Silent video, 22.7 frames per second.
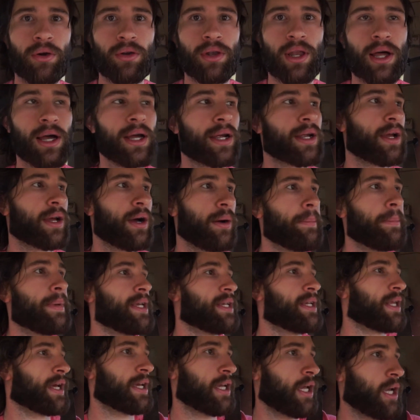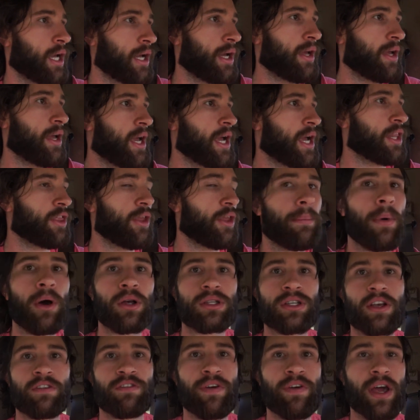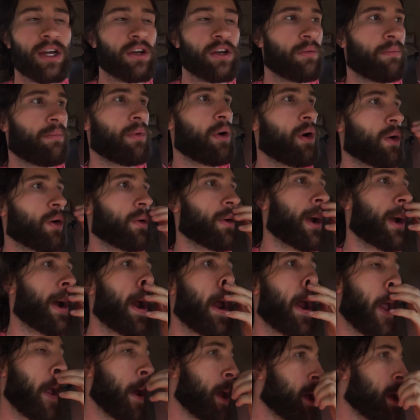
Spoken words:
like I'll be like the most effective bulk, right?